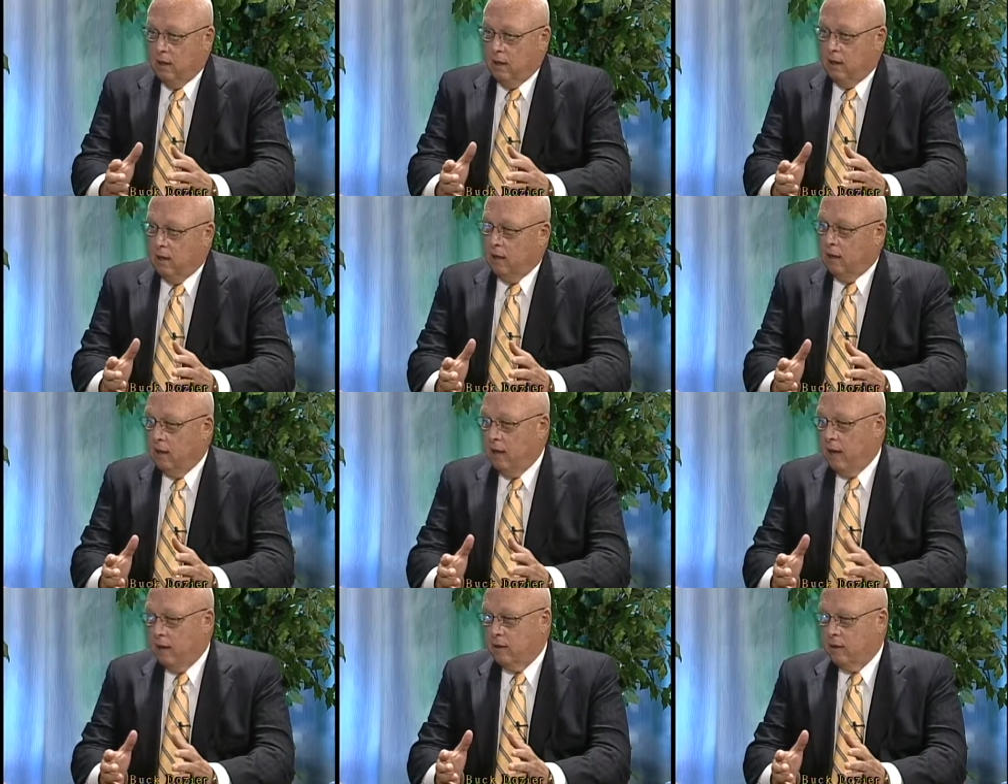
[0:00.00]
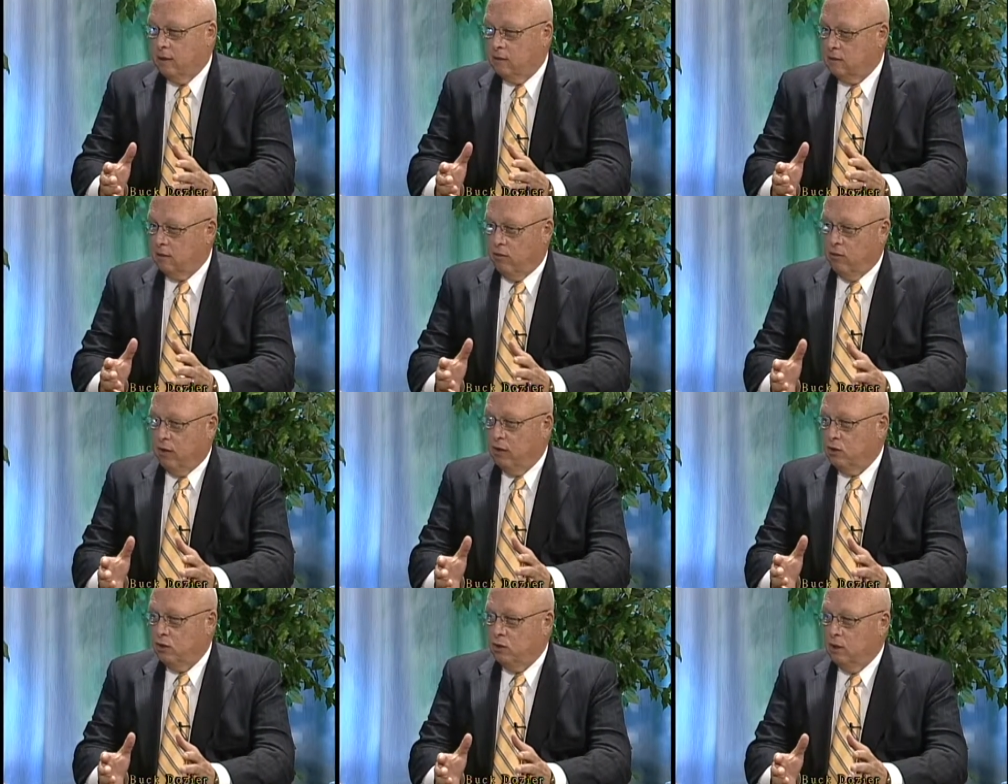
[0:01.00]
uh, like it's the thing
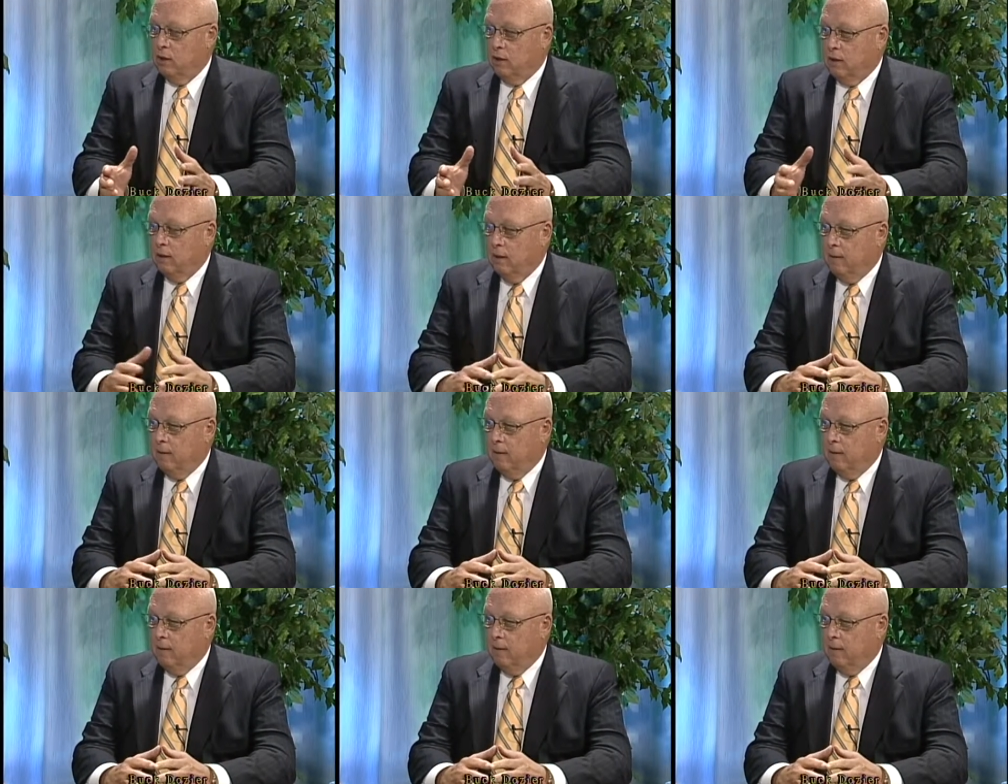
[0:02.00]
to do.